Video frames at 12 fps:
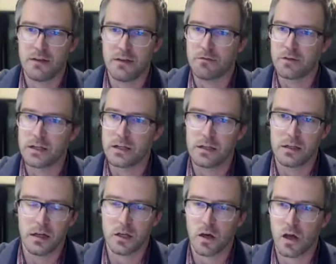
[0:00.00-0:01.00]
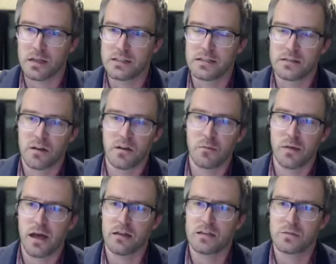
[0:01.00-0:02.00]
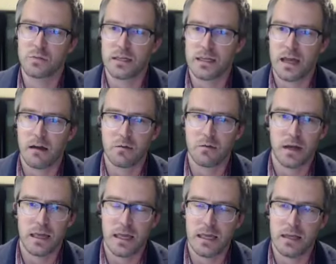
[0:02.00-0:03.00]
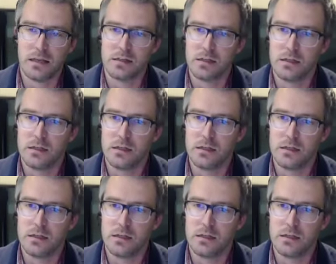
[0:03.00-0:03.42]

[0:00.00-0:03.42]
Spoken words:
every contest on the ballot is being counted by hand